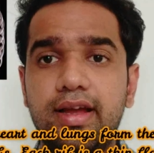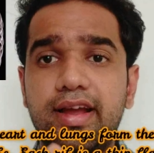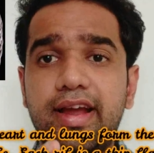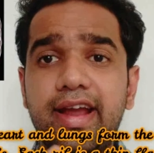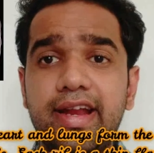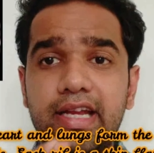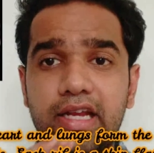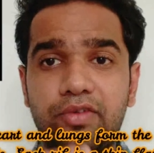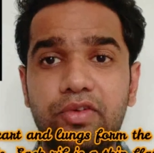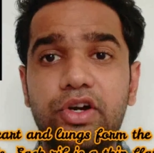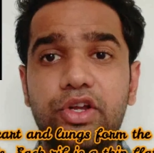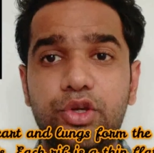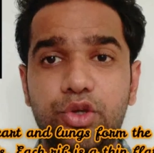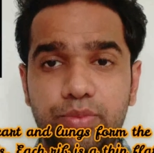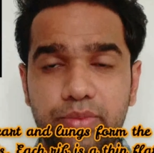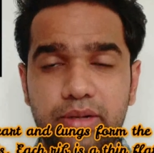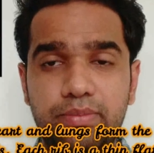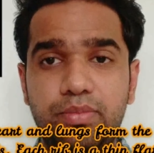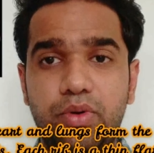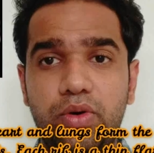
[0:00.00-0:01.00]
In our
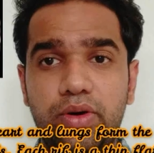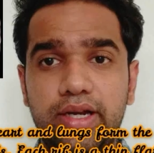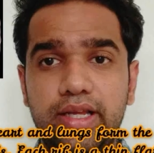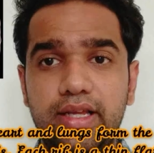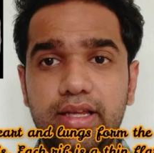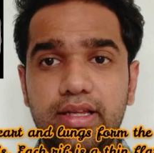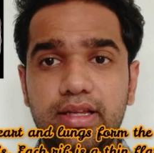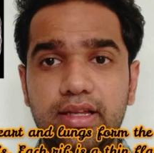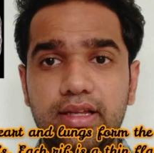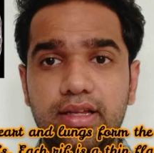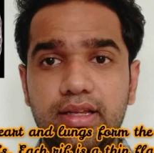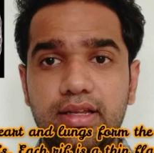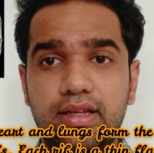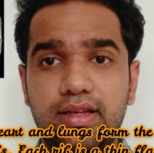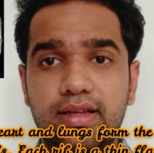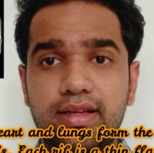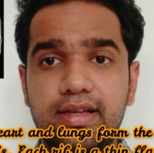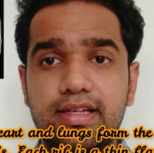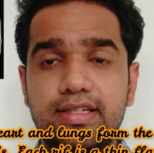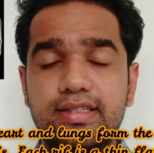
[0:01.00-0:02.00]
human body,
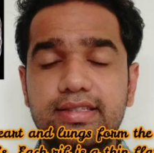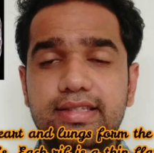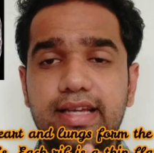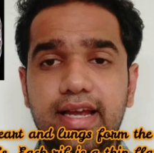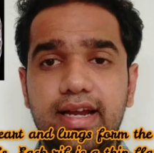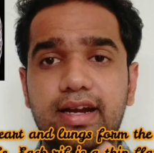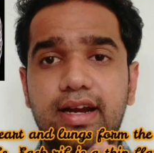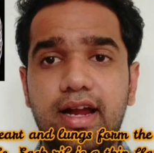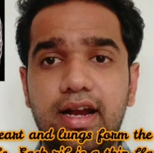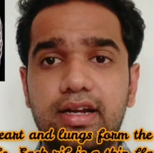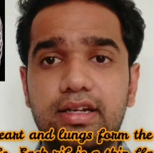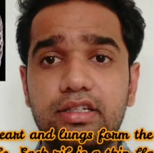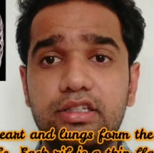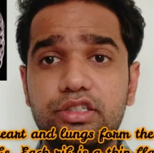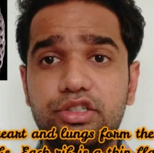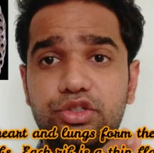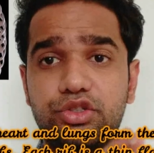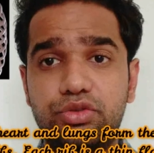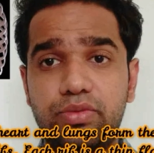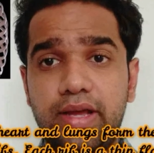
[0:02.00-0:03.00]
there are
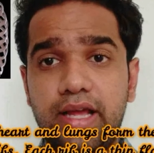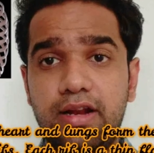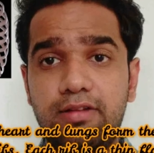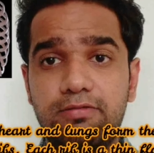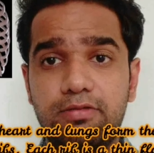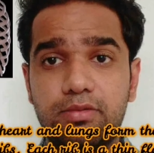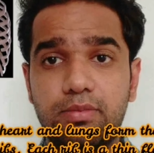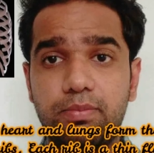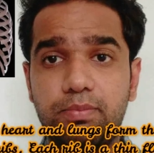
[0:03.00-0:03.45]
12